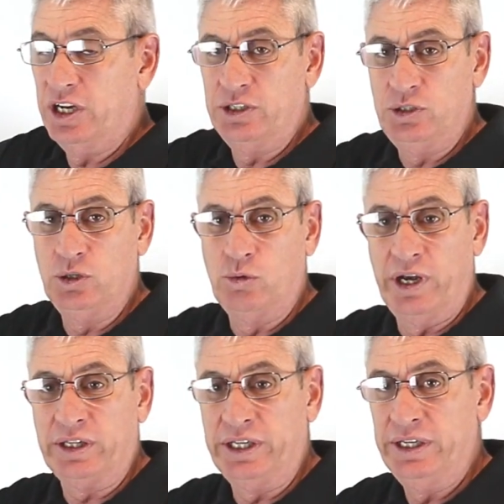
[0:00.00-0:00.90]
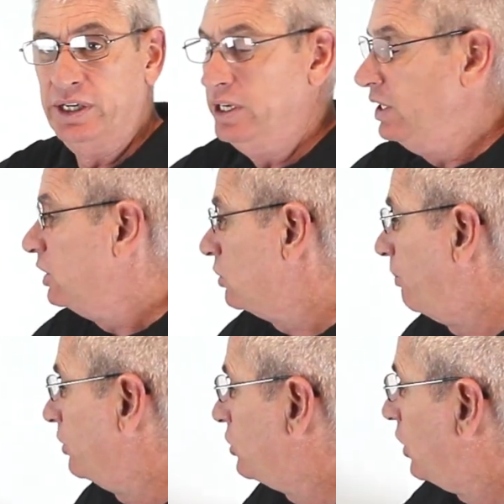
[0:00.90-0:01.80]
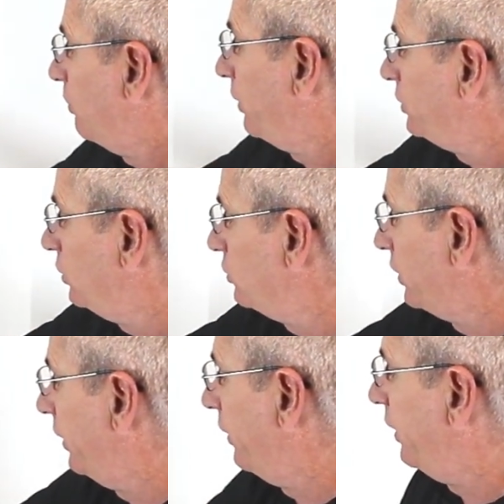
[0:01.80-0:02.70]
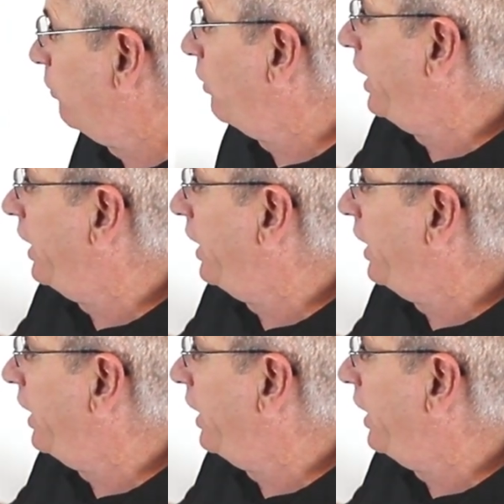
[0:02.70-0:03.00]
done too quickly. So I'm going to start by choosing an area